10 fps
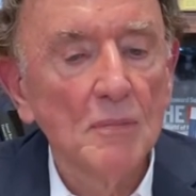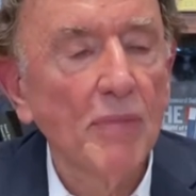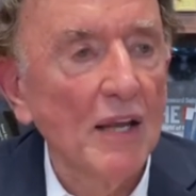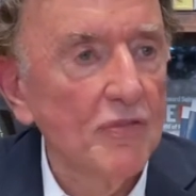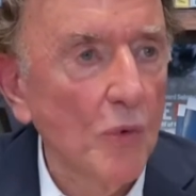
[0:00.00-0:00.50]

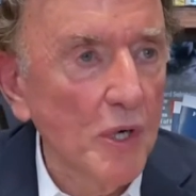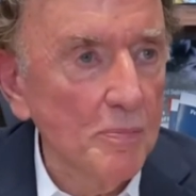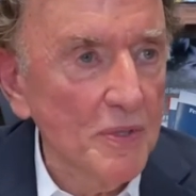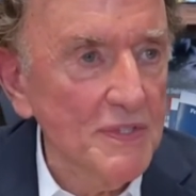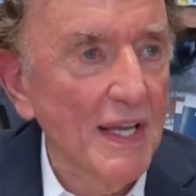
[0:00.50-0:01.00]
by
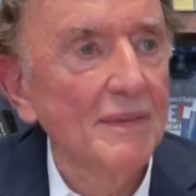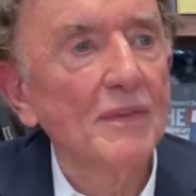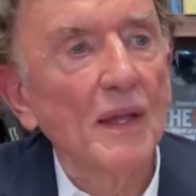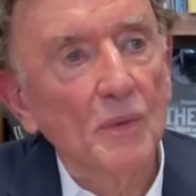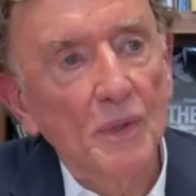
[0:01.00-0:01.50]
40%
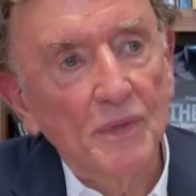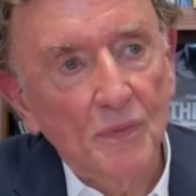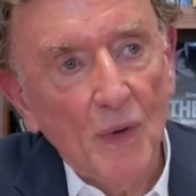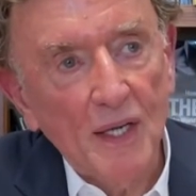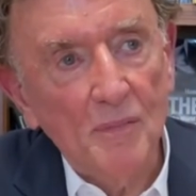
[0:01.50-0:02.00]
that was
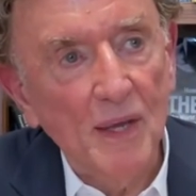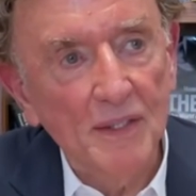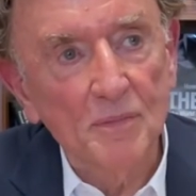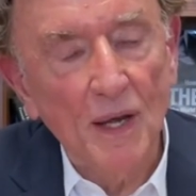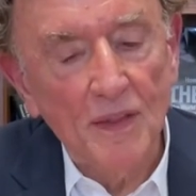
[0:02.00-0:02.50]

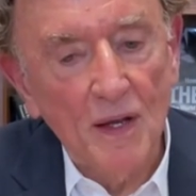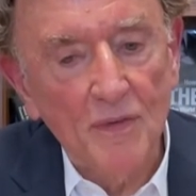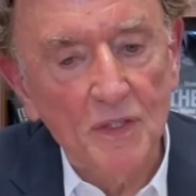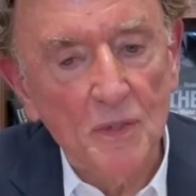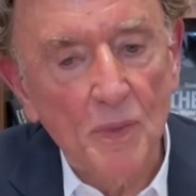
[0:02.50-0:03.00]
recommended by the
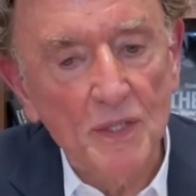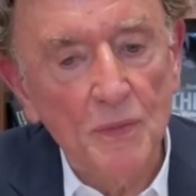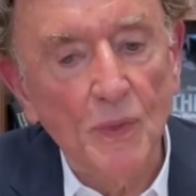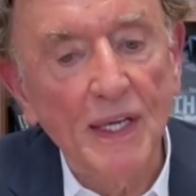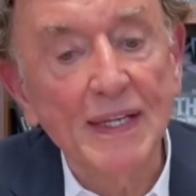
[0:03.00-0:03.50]
Office of the
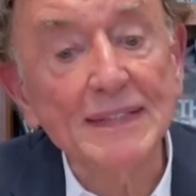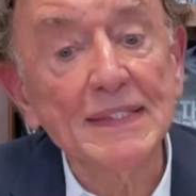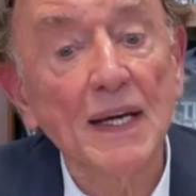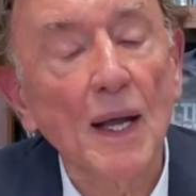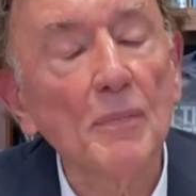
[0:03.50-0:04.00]
President. We
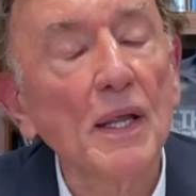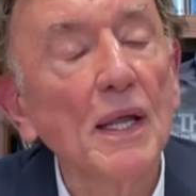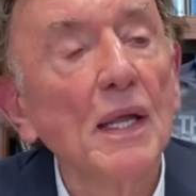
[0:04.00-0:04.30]
ended up